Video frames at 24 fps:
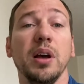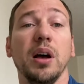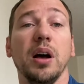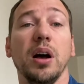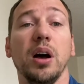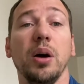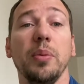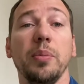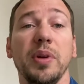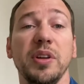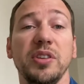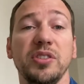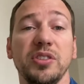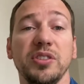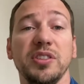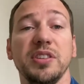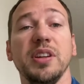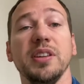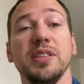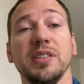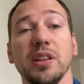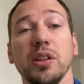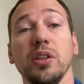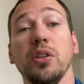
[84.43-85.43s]
it just
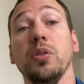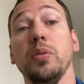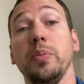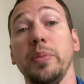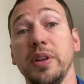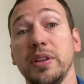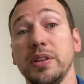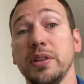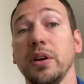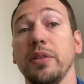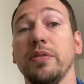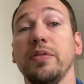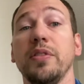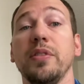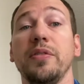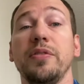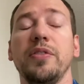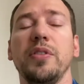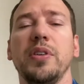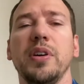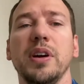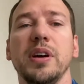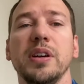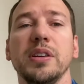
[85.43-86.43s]
gets a little bit tougher
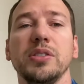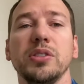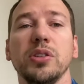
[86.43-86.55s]
for us.